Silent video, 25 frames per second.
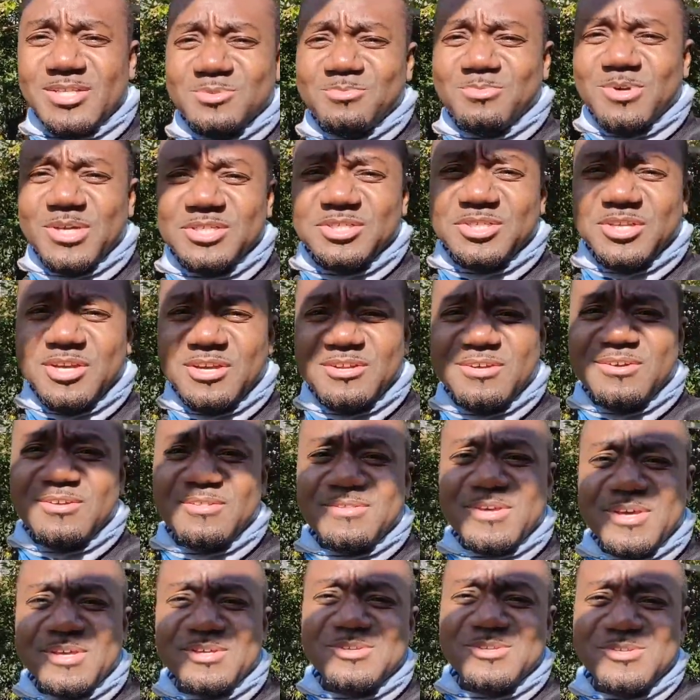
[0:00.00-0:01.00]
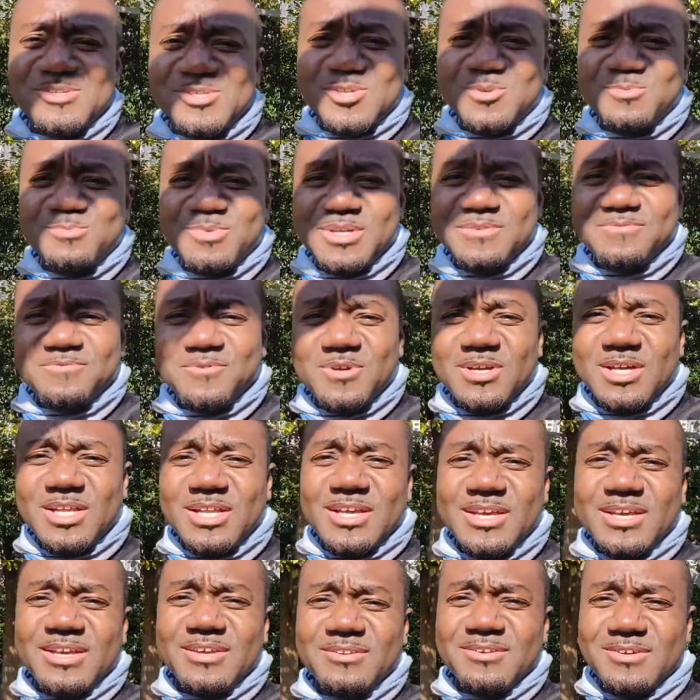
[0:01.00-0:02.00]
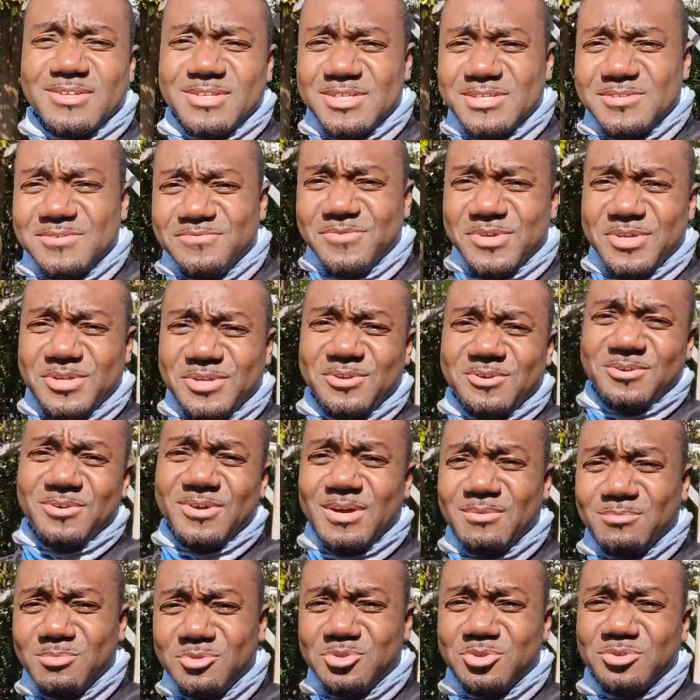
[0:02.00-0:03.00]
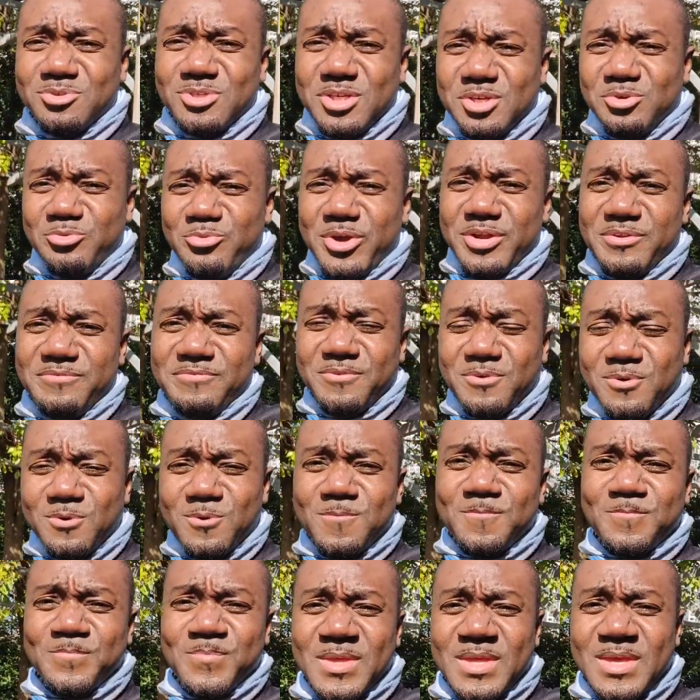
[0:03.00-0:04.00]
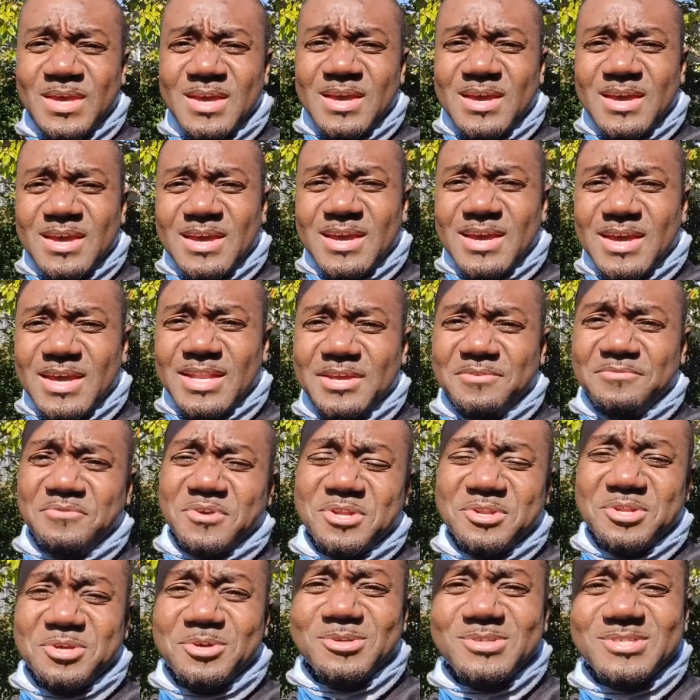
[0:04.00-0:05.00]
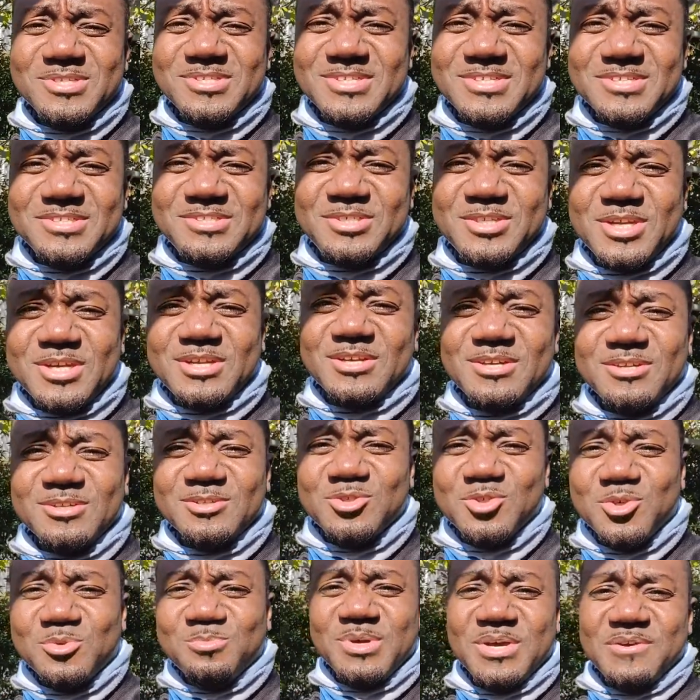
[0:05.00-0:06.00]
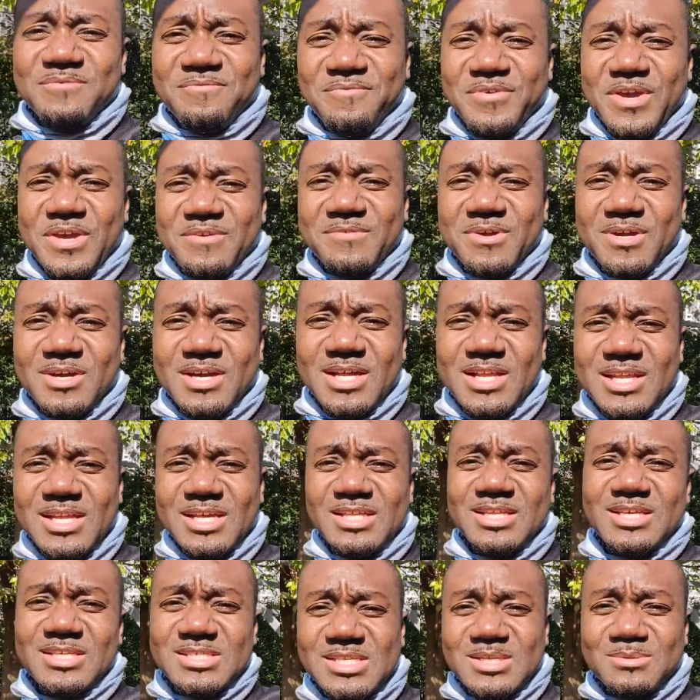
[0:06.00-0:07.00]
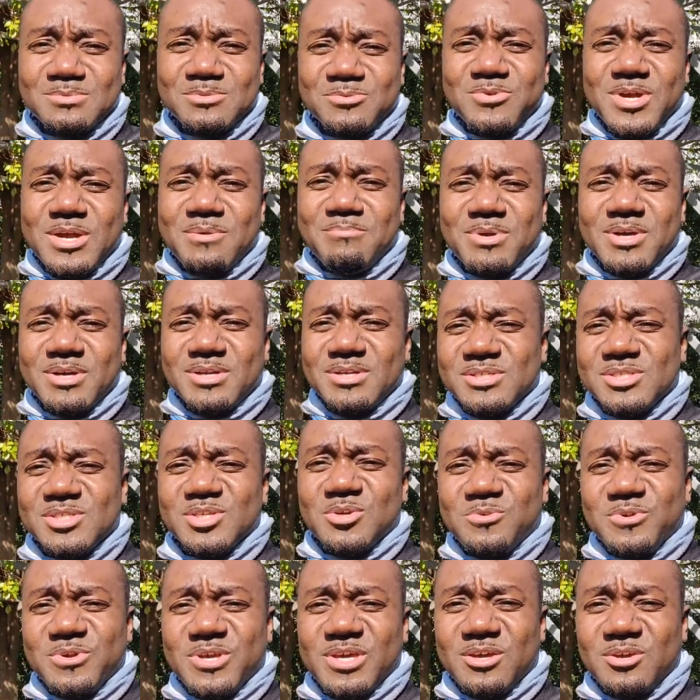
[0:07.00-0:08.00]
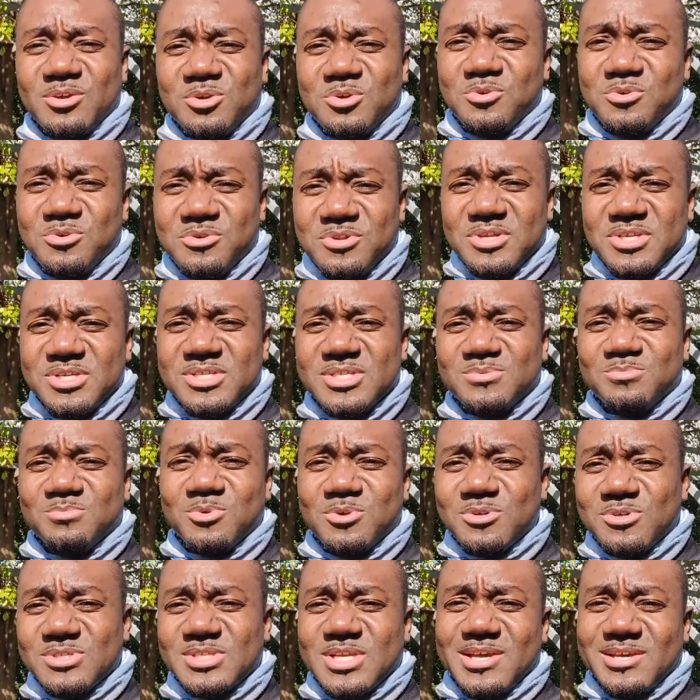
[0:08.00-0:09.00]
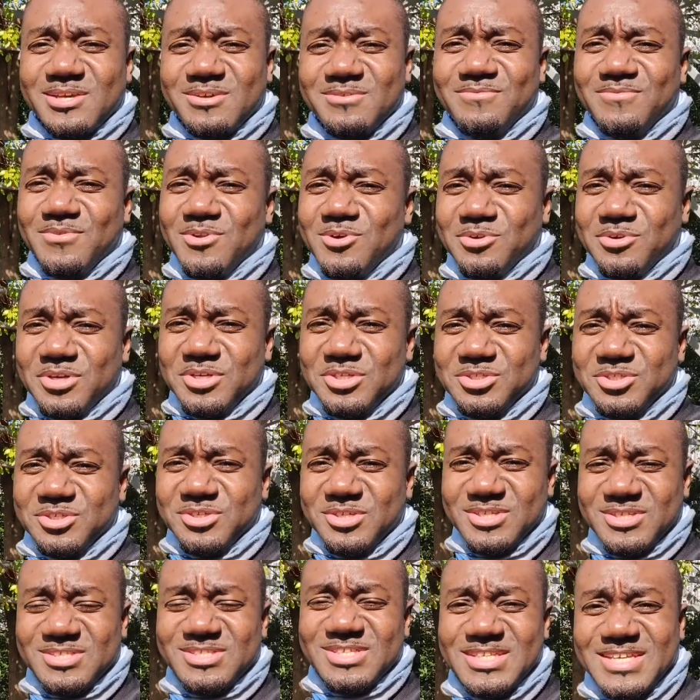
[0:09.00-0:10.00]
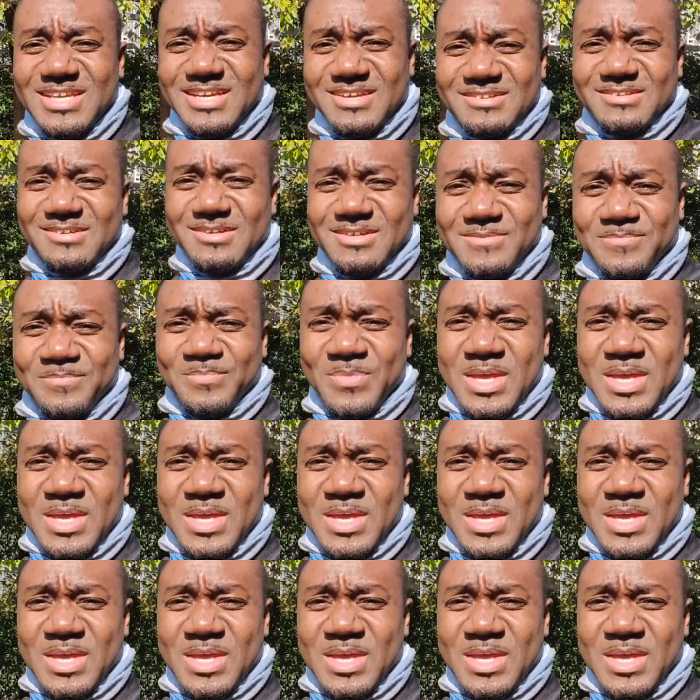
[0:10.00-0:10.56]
to my channel thank you so much for clicking on this video i'm truly grateful and if you're new to this channel do me a favor click the subscribe button so we can go on this motorcycle vlogging journey together